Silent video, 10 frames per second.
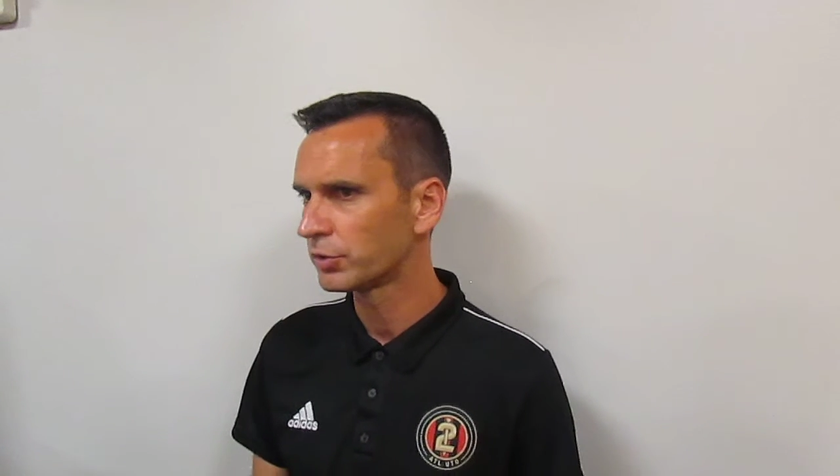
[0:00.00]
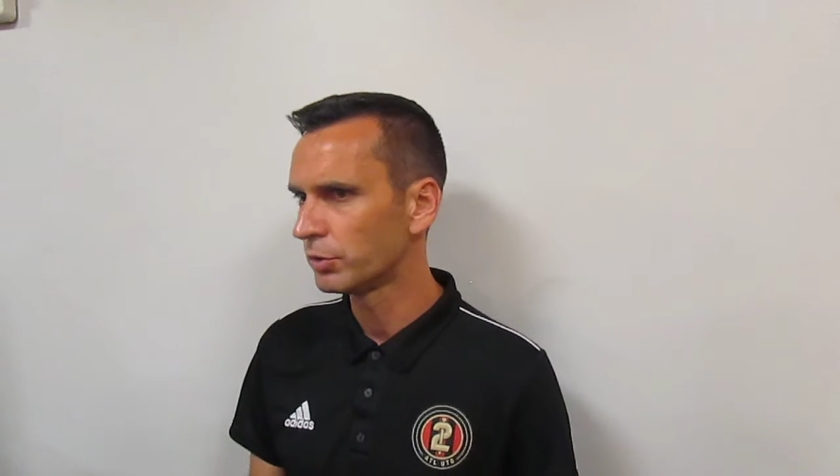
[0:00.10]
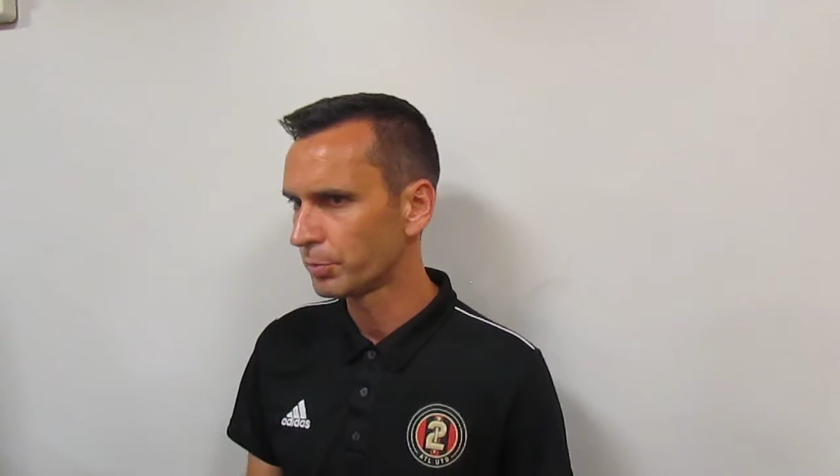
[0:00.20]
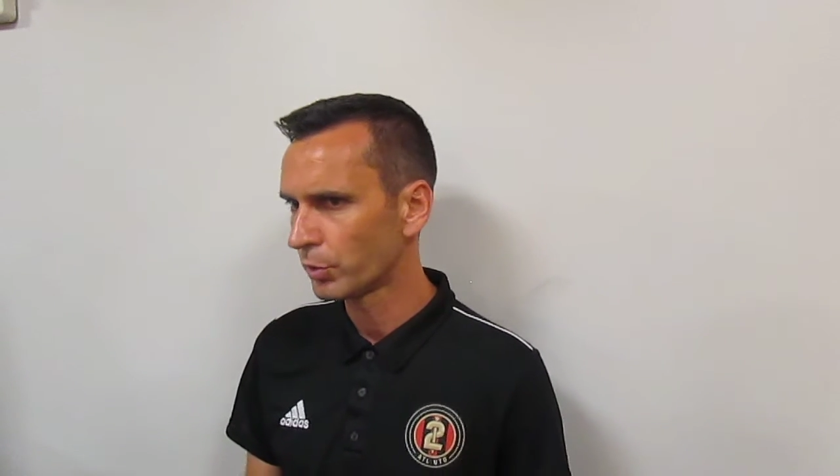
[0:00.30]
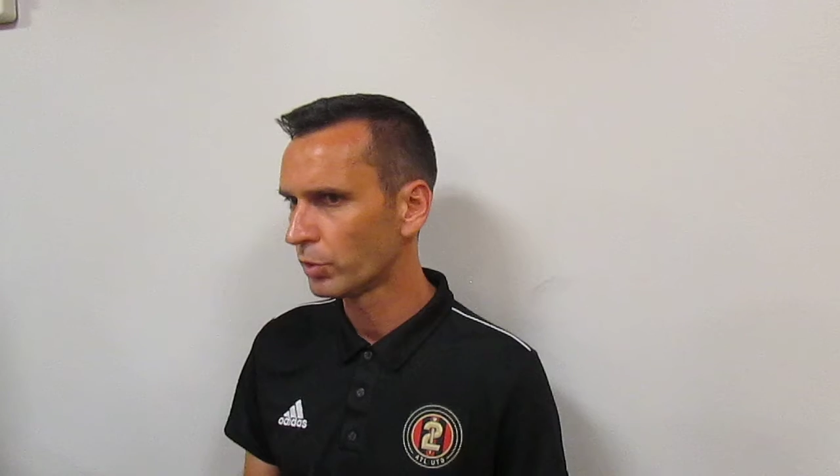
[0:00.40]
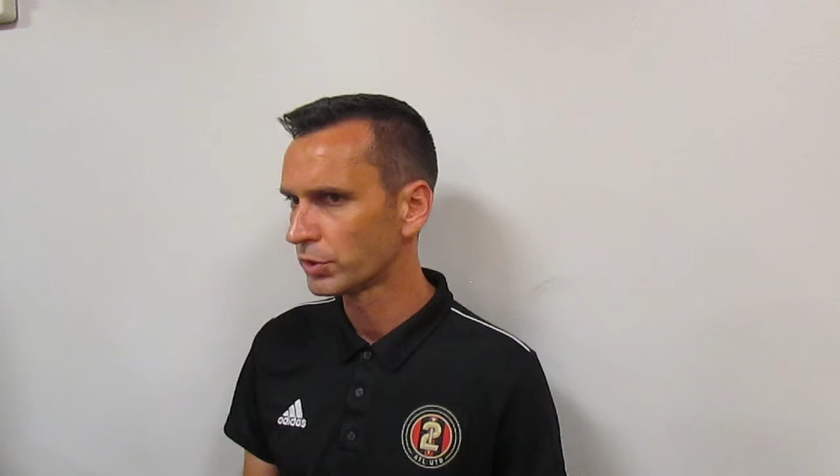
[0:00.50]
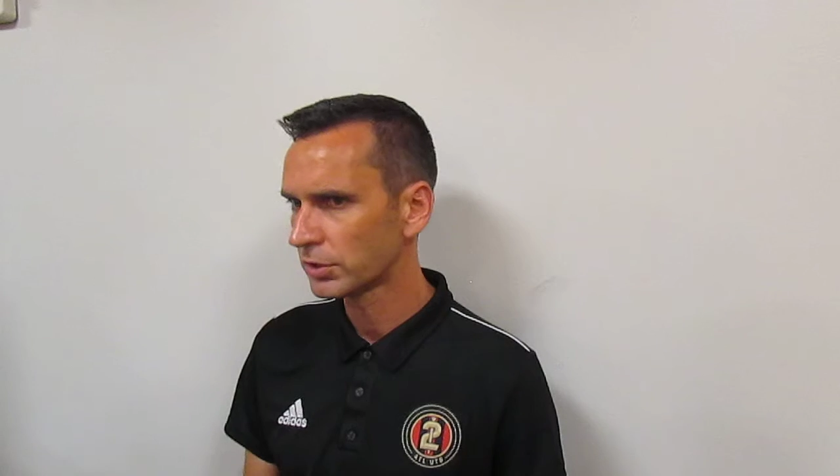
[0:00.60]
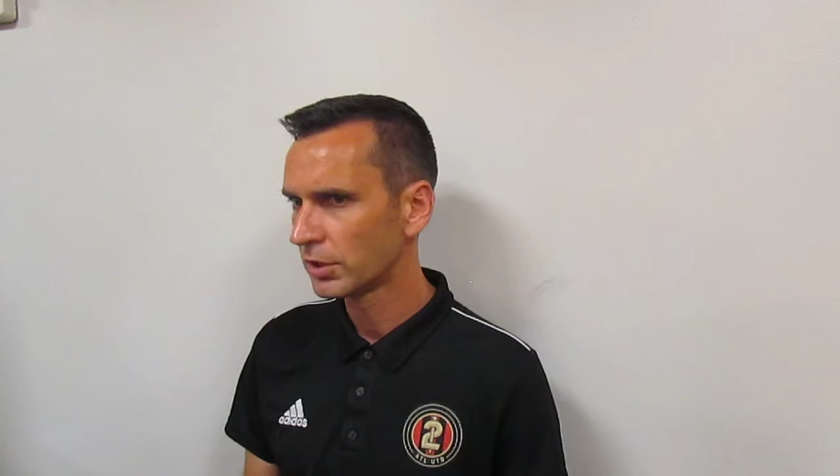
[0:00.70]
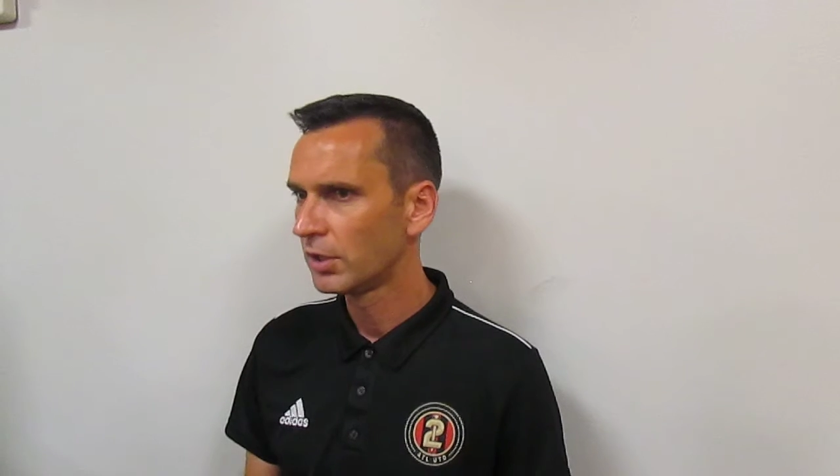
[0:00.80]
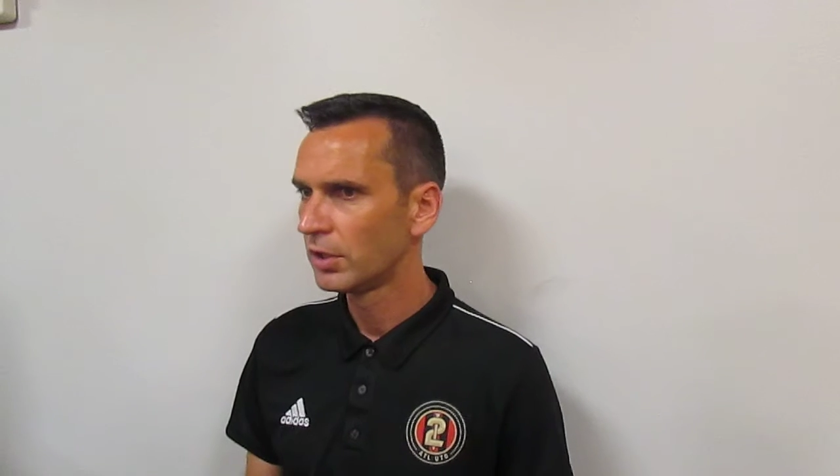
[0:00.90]
good pros,
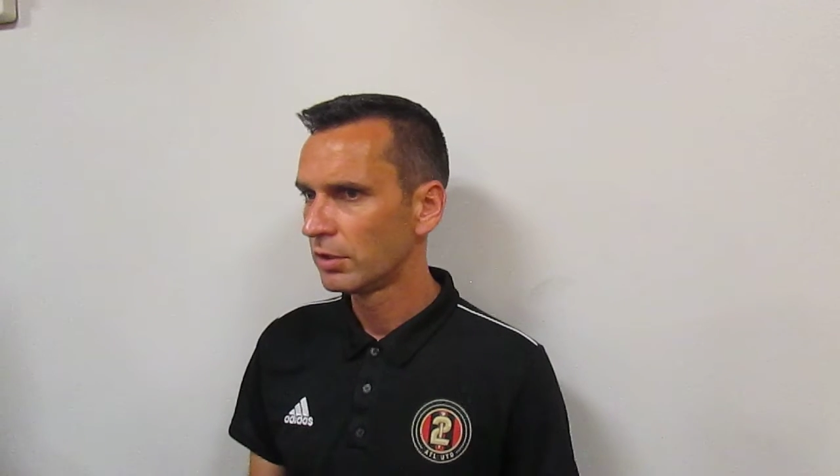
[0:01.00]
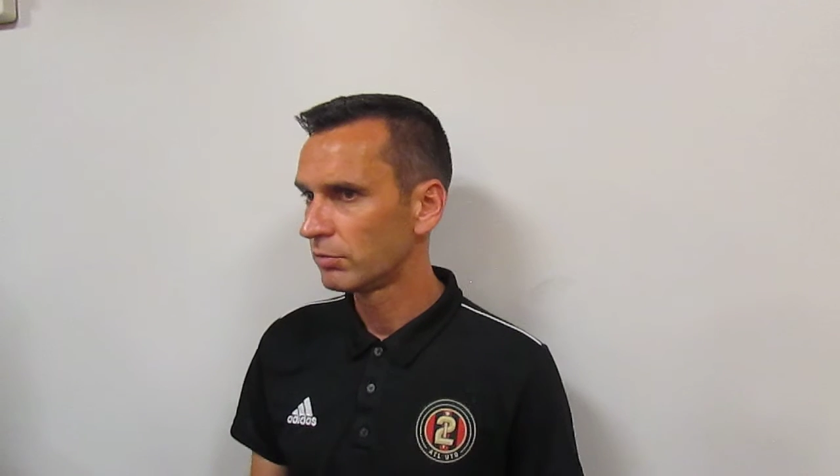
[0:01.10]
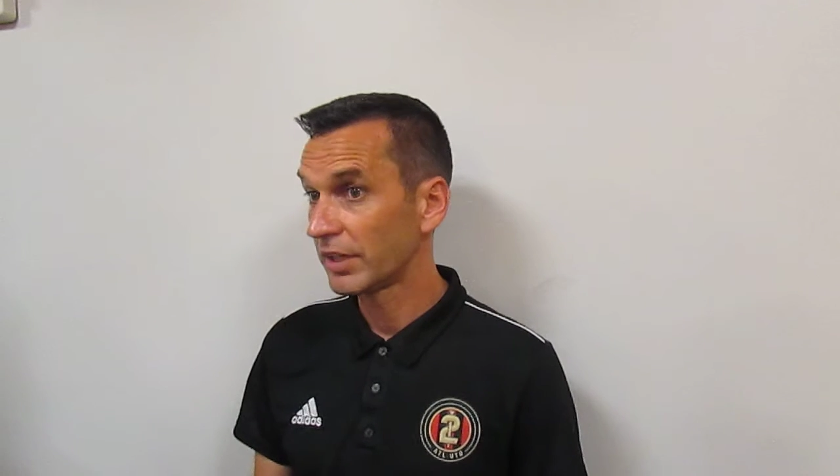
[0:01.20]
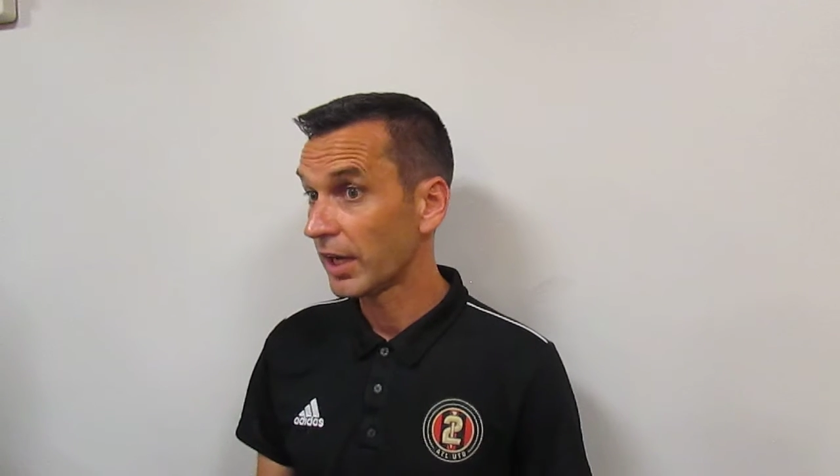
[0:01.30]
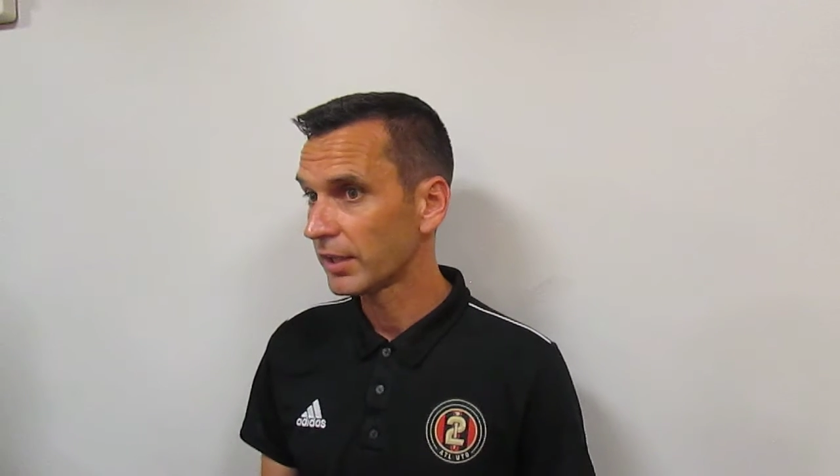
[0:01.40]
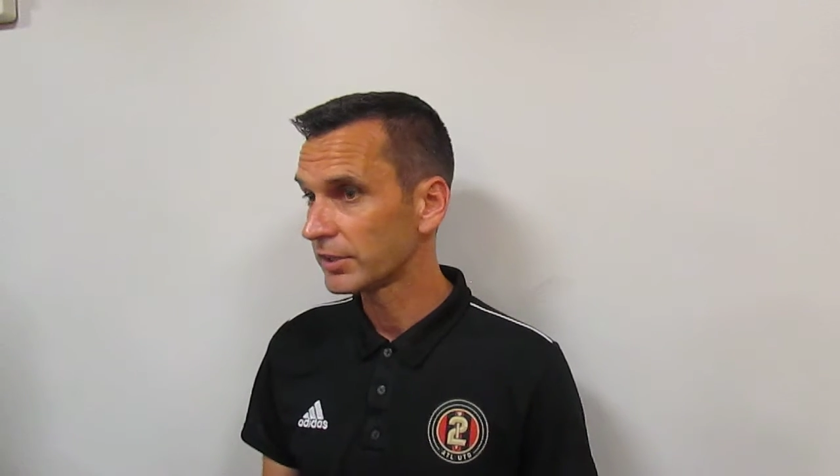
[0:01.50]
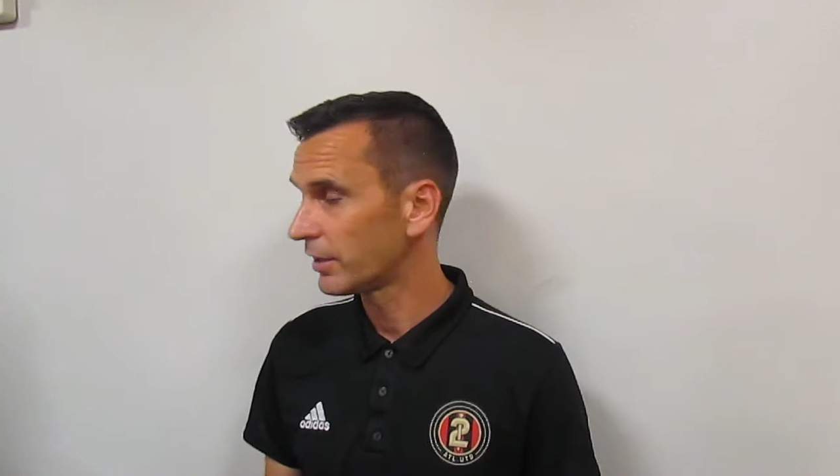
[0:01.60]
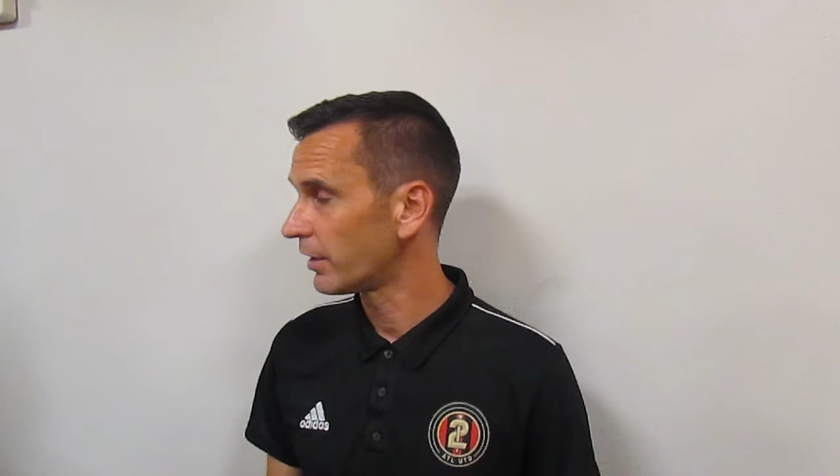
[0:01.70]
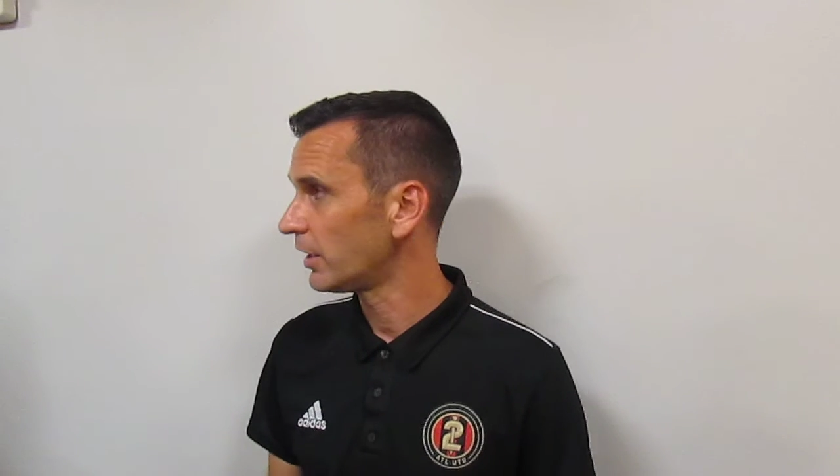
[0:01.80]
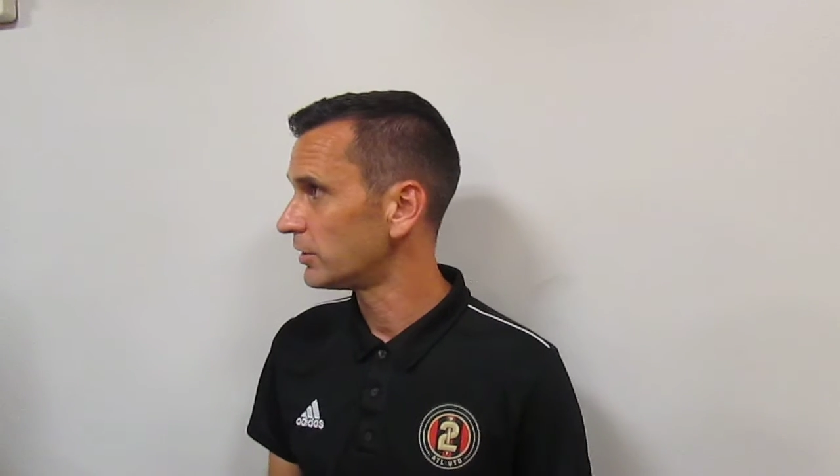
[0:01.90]
regardless of
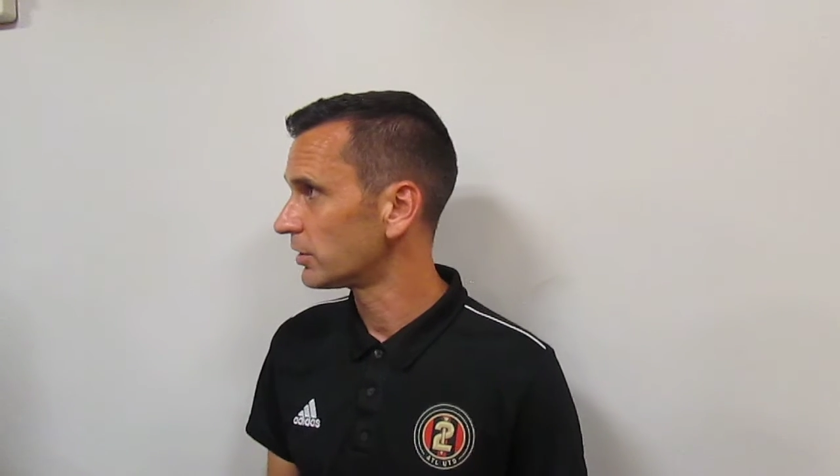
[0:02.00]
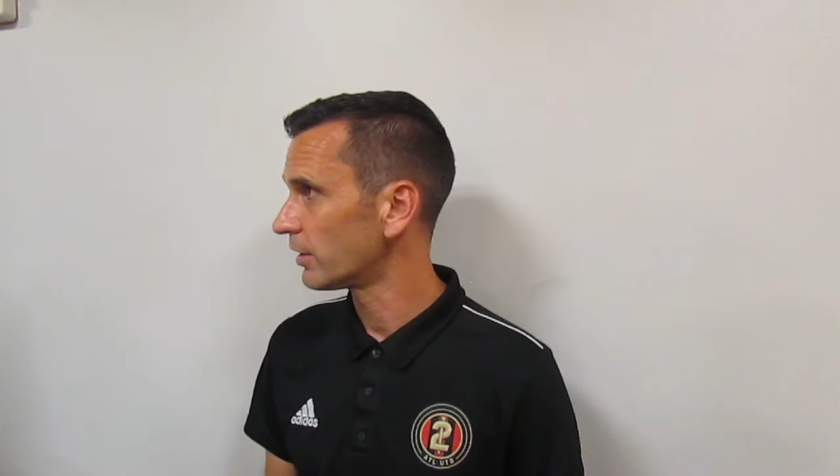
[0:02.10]
their age.